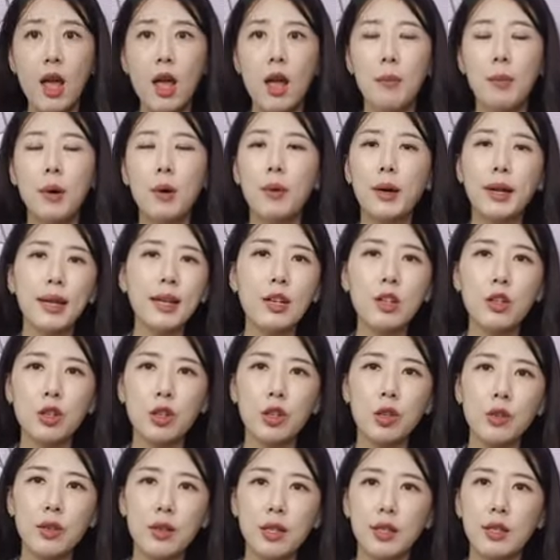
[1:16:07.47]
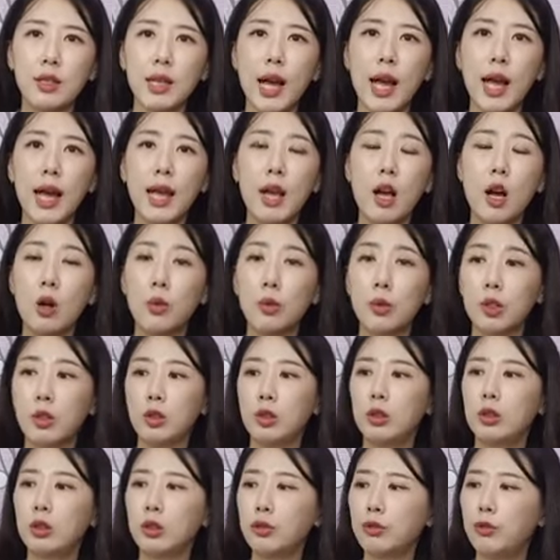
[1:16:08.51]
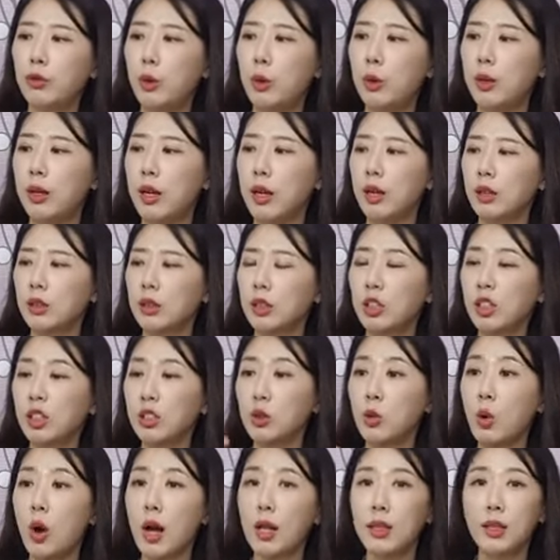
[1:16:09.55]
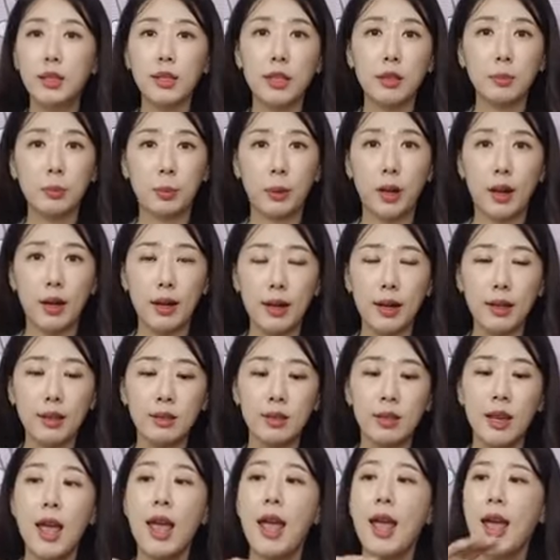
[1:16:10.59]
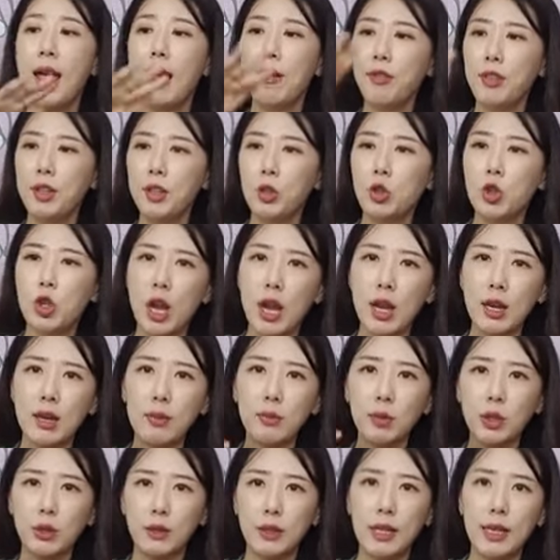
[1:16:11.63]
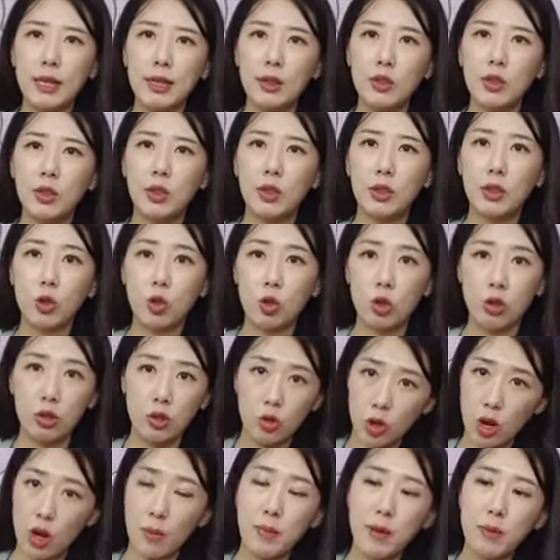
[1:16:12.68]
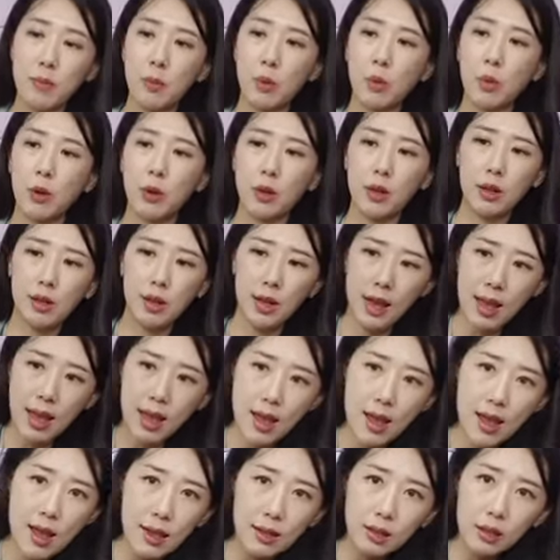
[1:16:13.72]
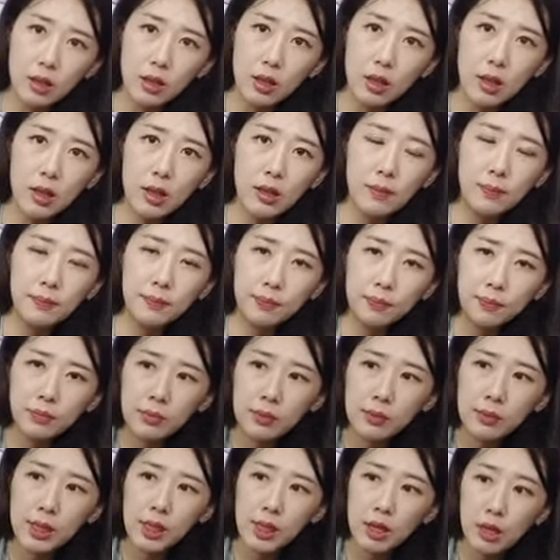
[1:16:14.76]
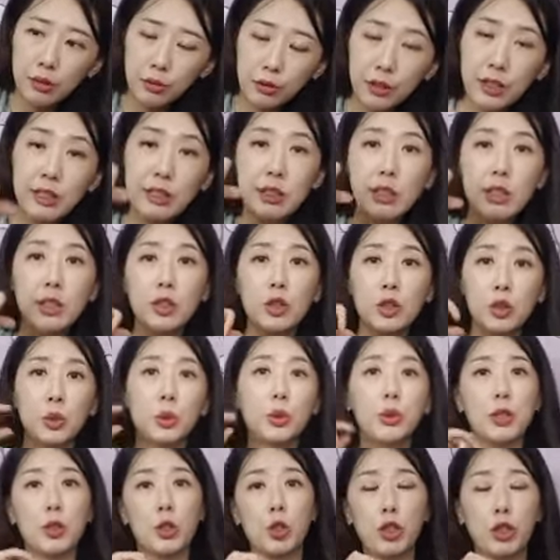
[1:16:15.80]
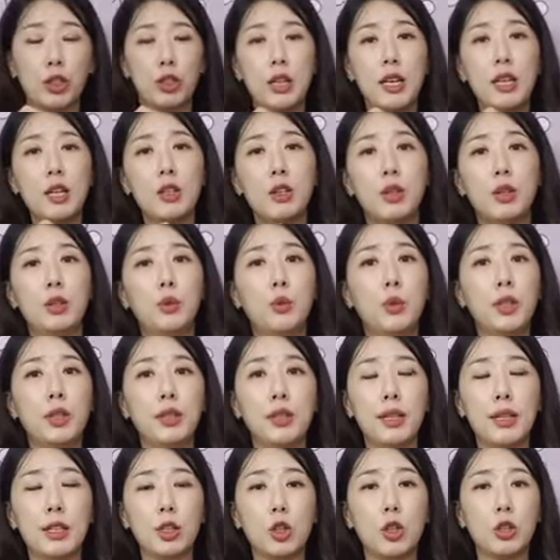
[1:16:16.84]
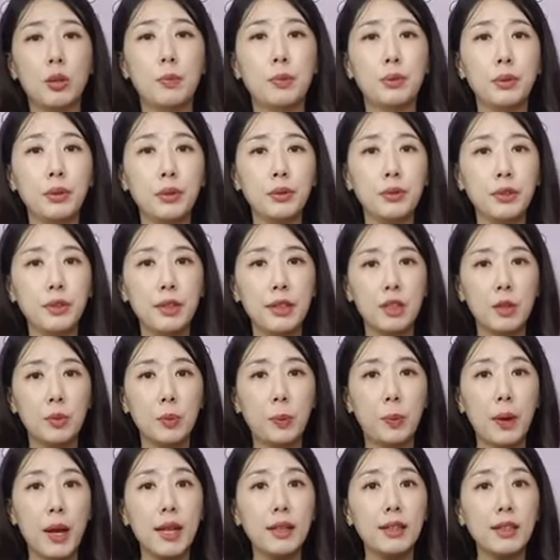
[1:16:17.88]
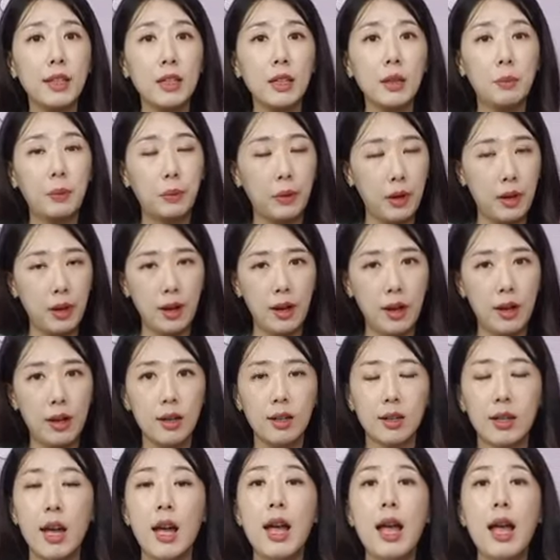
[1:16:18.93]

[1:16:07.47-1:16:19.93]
But what I do is I always look for a good quality of products, and this JM Green's chopping board and freezer storage container was actually proven as brand K product,